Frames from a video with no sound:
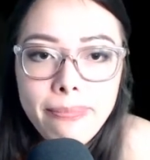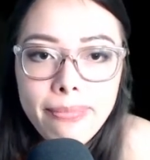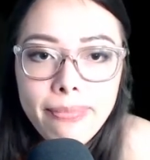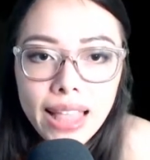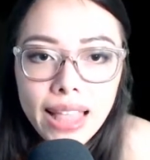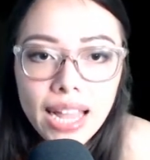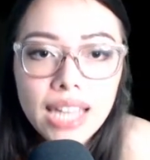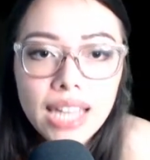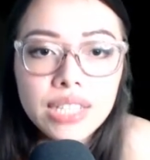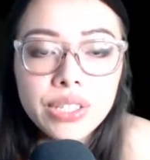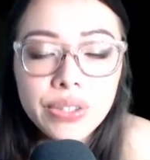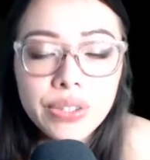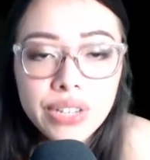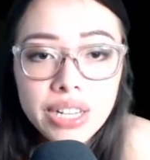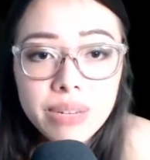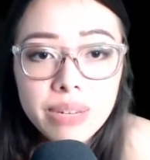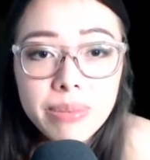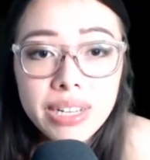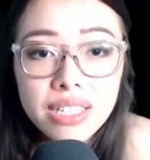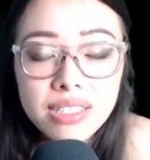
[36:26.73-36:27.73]
I do
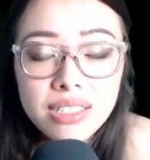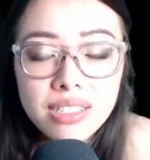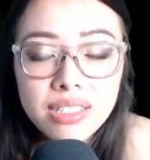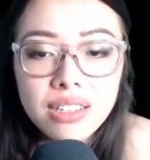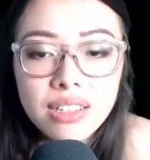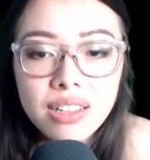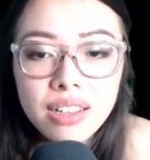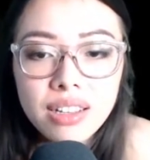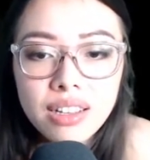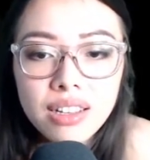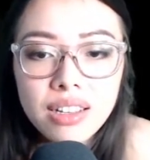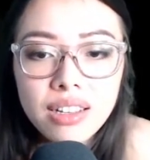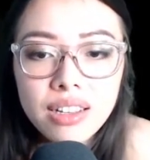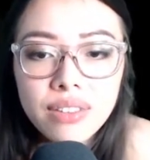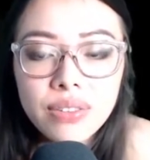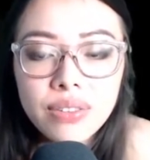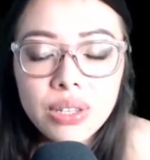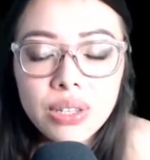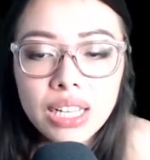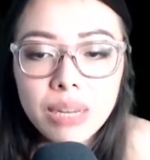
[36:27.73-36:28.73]
need medicine. I
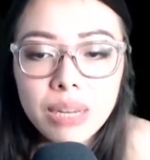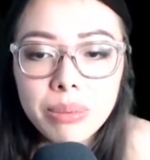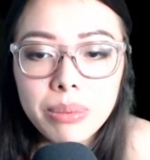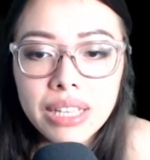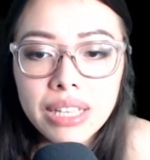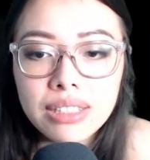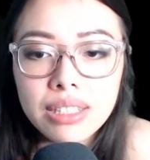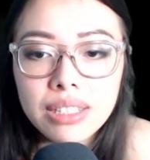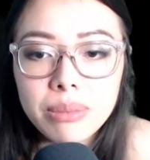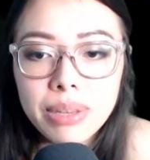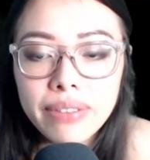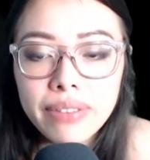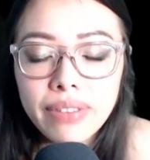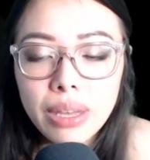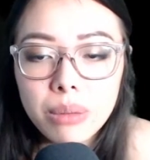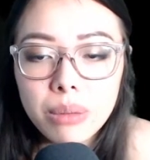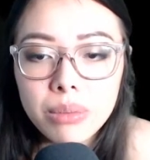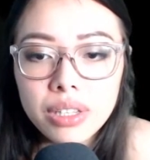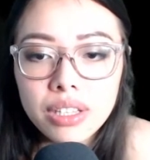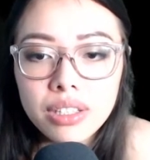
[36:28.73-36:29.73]
feel like I'm killing my
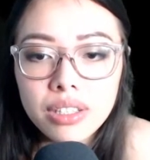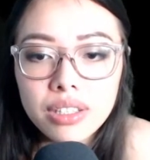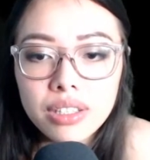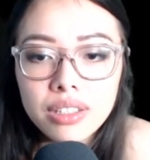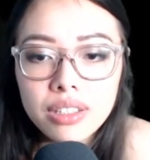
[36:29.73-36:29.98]
family.